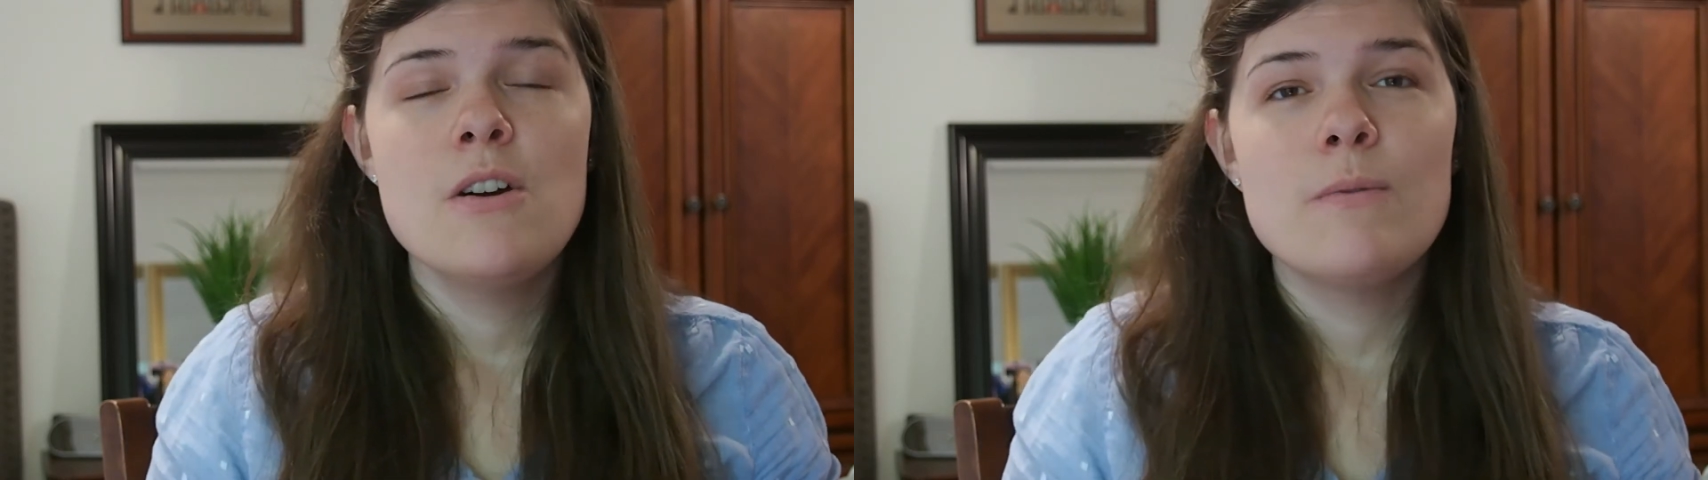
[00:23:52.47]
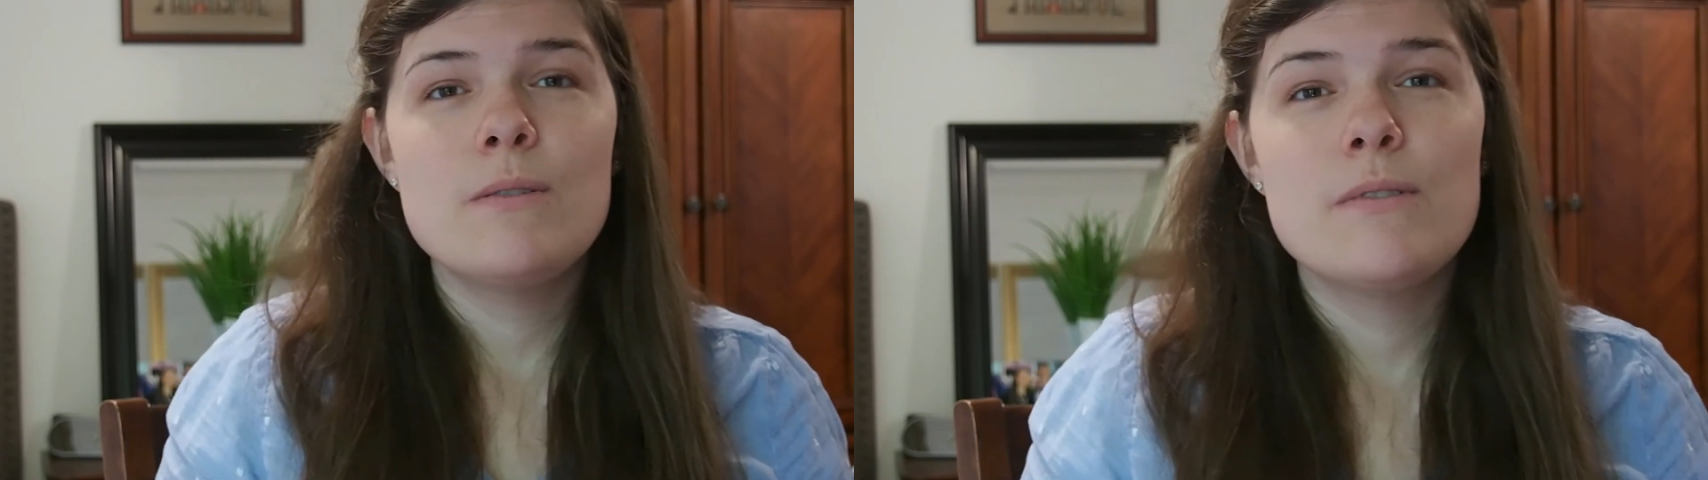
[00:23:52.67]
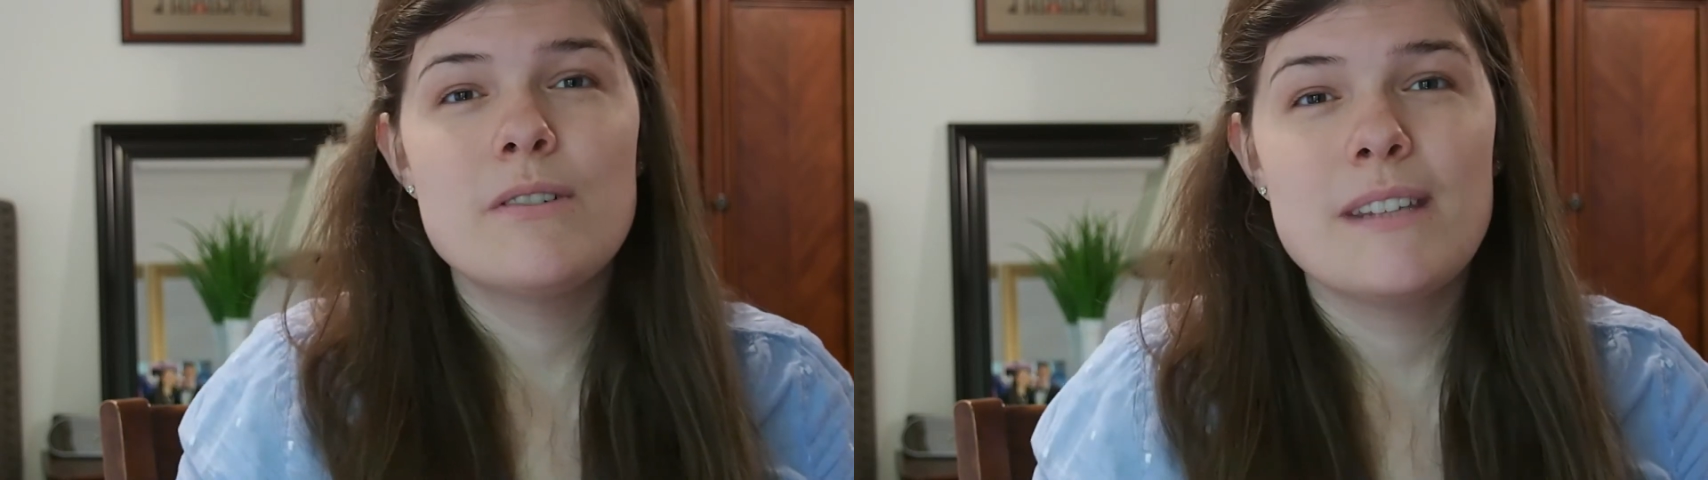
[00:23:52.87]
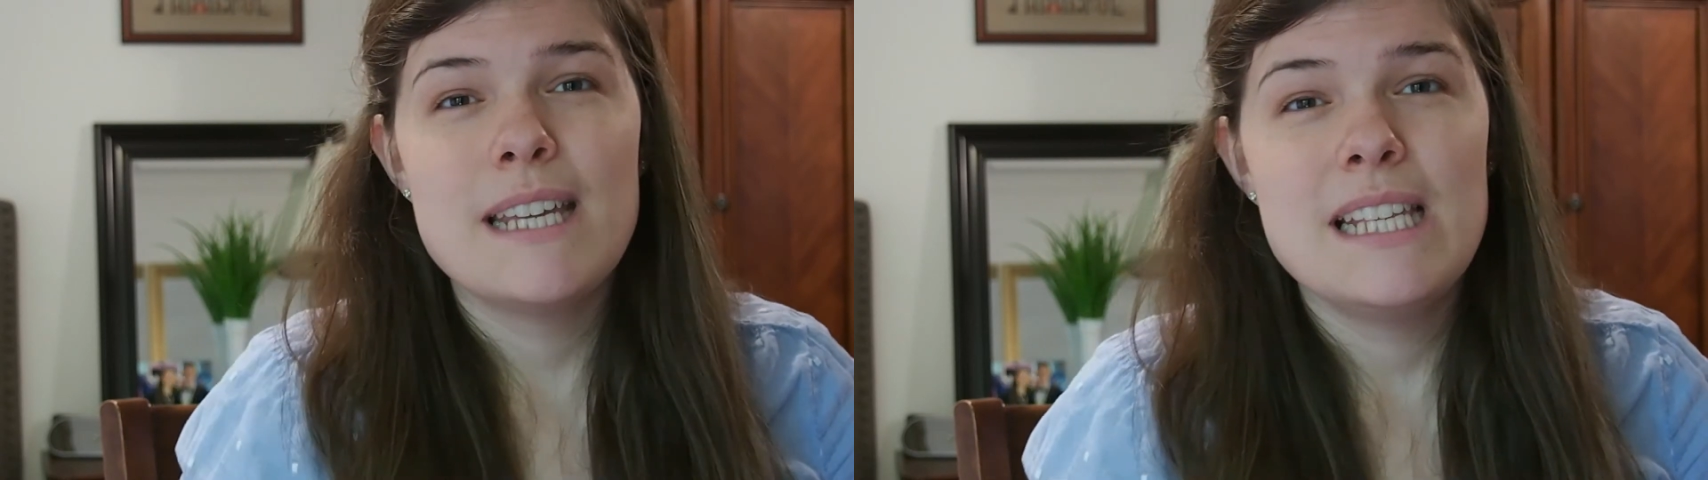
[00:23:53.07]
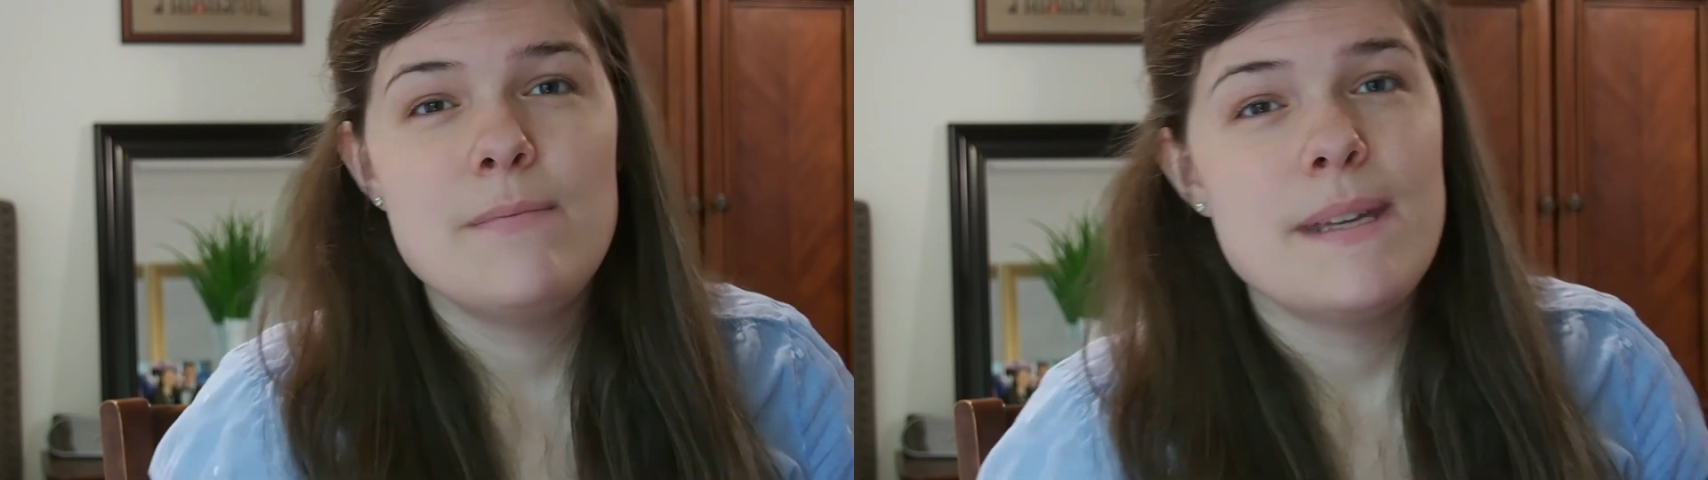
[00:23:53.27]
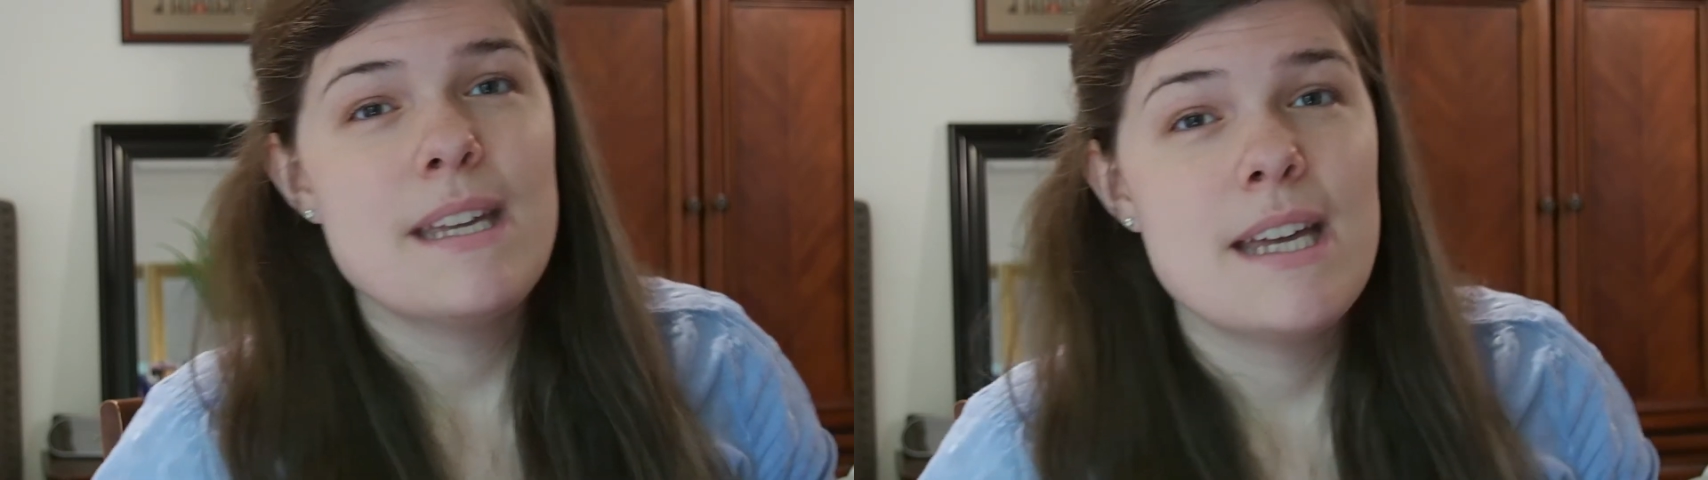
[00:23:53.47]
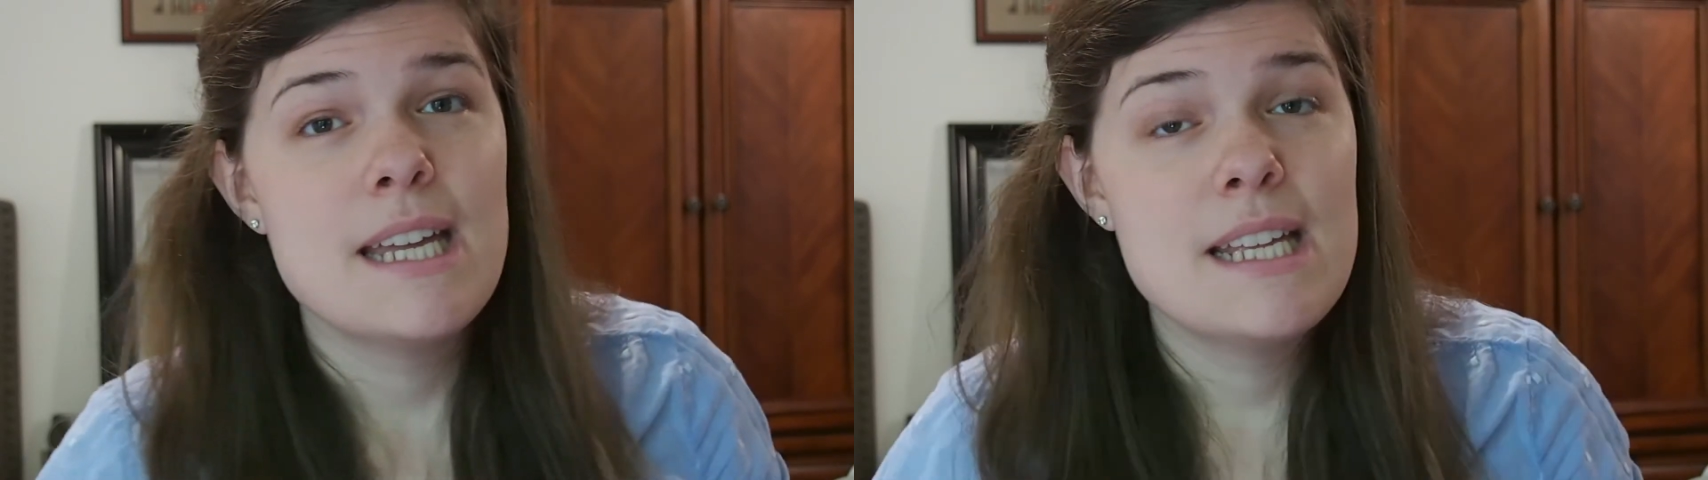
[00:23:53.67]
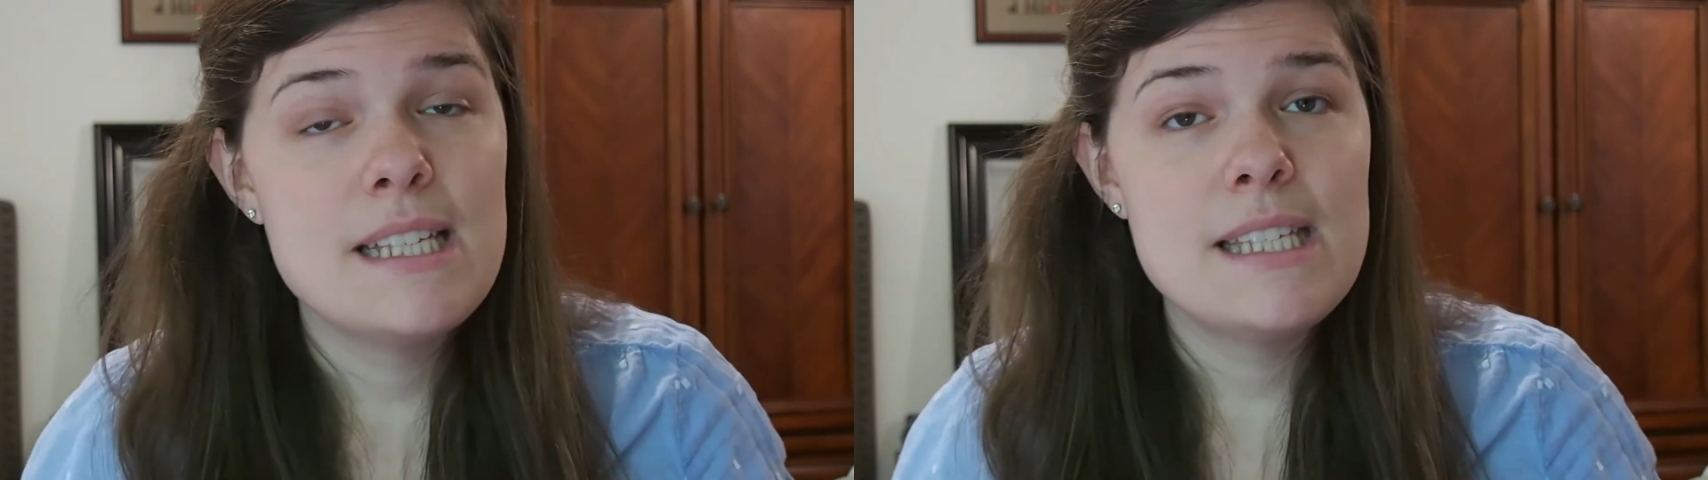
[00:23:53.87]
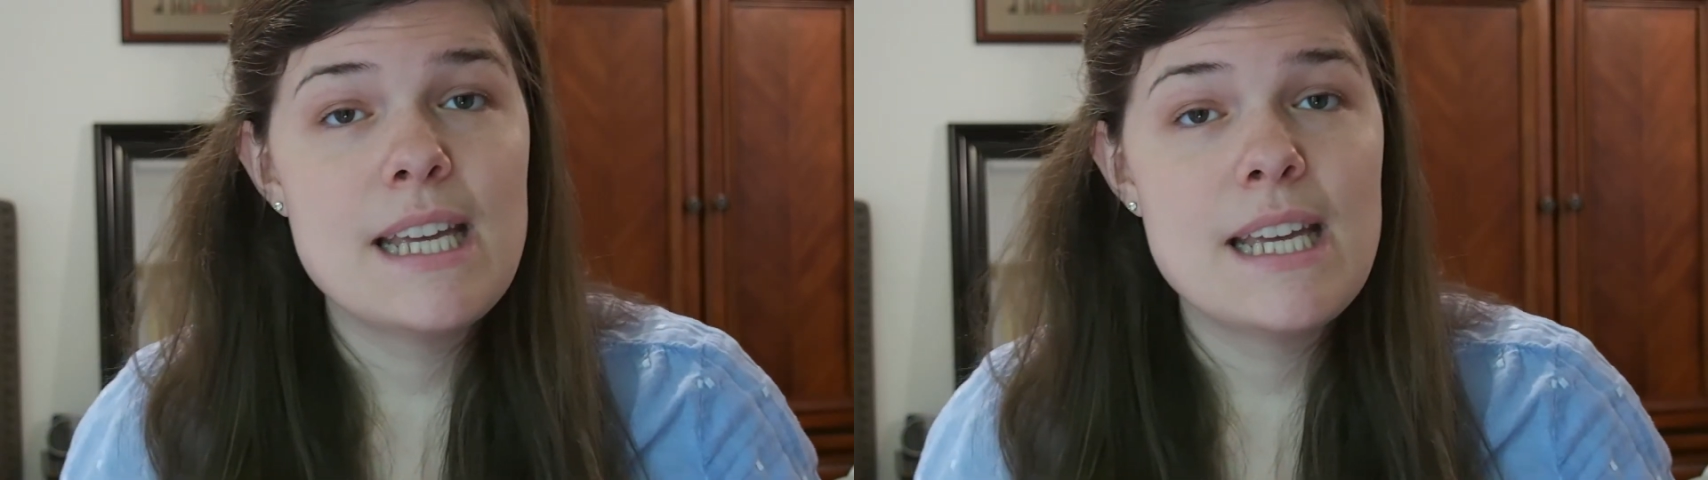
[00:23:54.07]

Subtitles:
which was released because